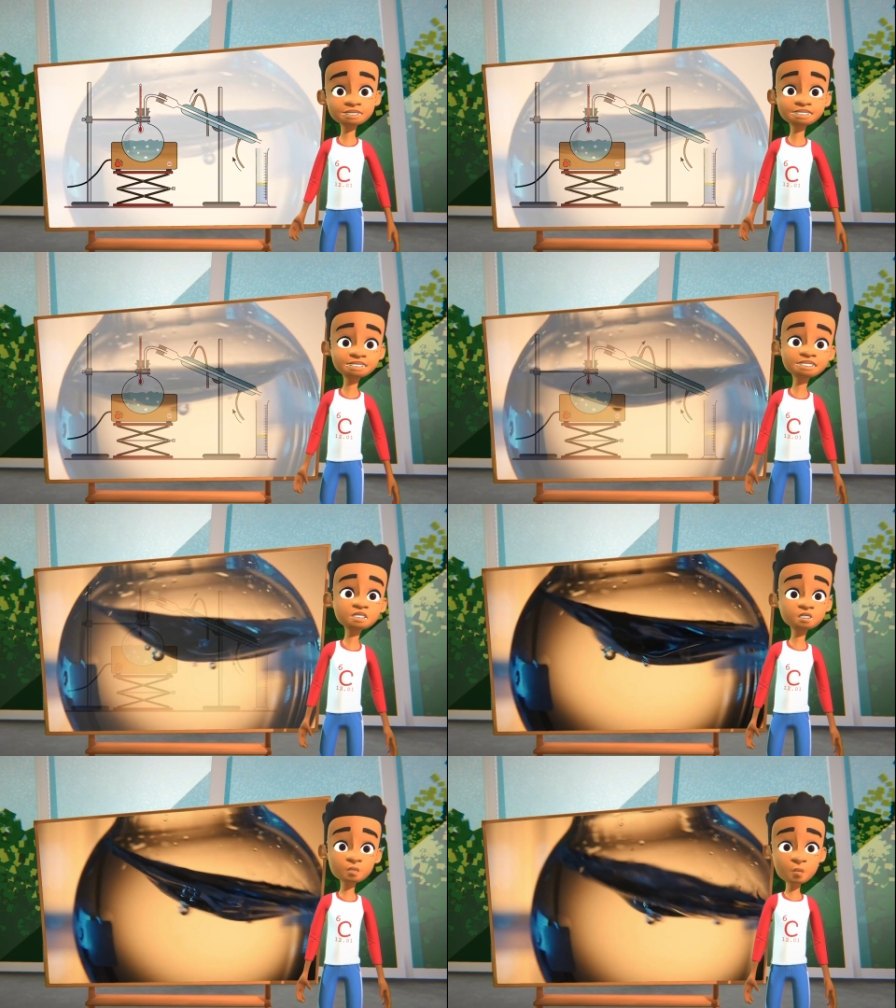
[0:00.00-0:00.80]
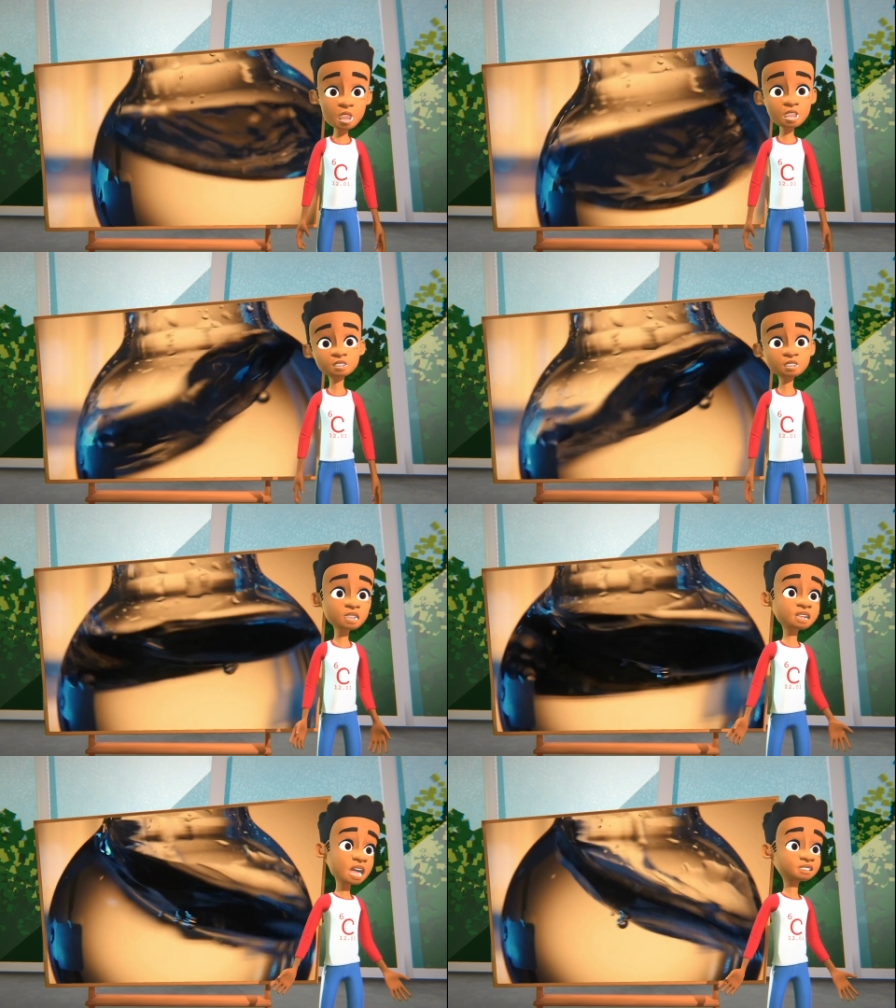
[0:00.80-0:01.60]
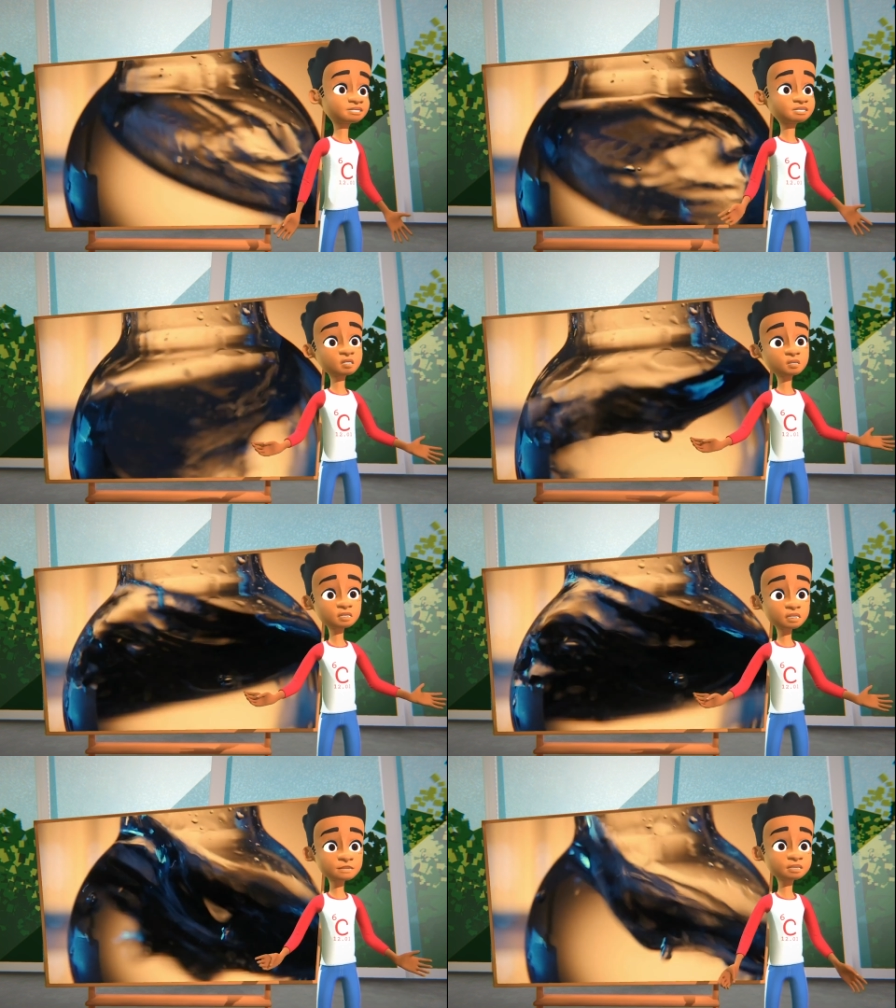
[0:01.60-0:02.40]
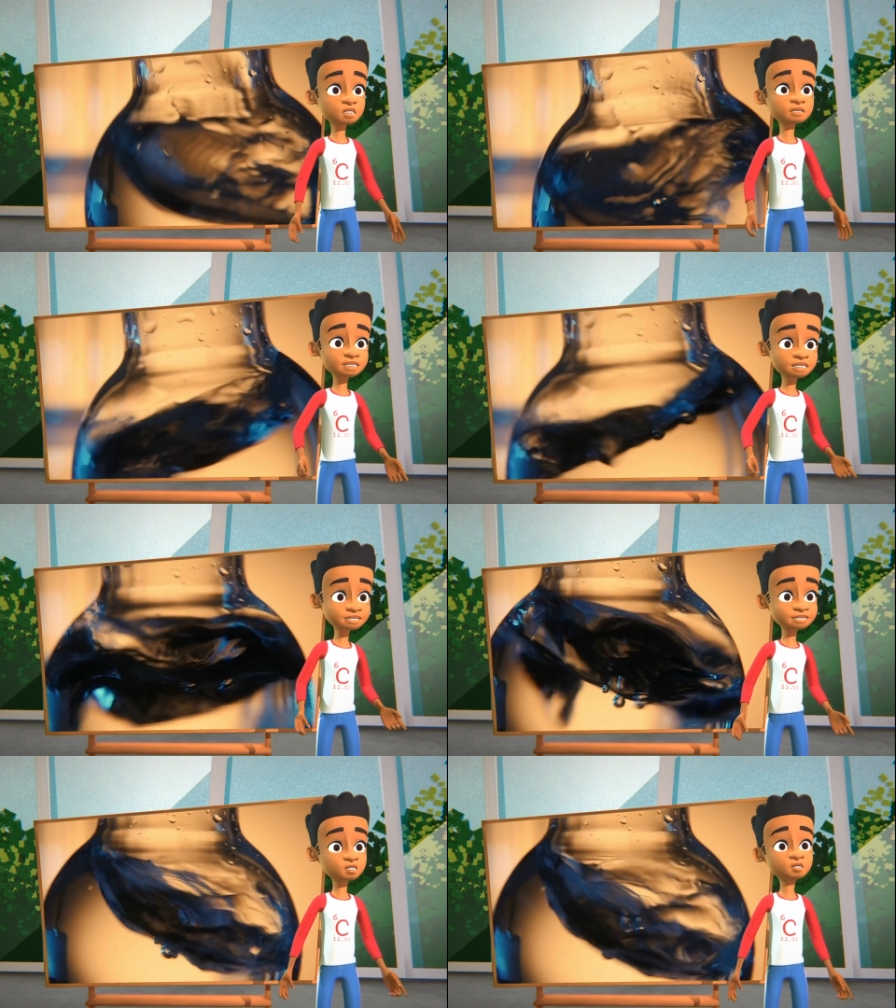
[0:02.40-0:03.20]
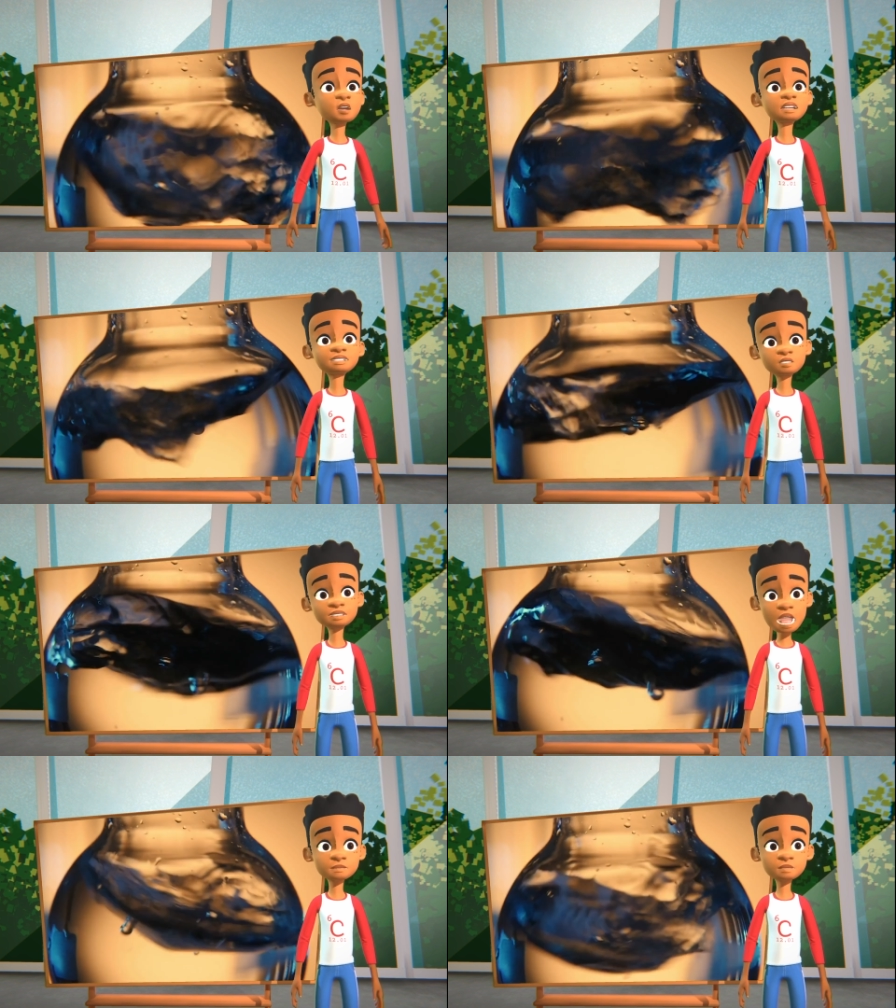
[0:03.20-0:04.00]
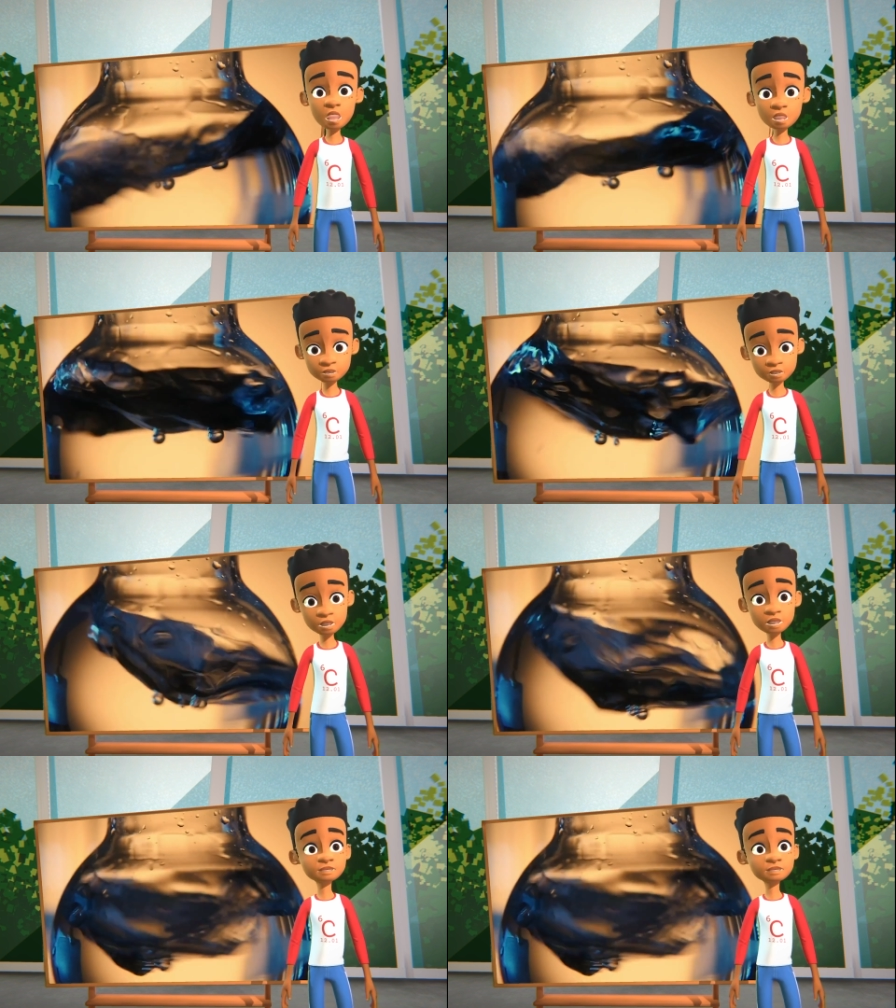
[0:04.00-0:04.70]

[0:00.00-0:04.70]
Distilled water has fewer impurities than regular tap water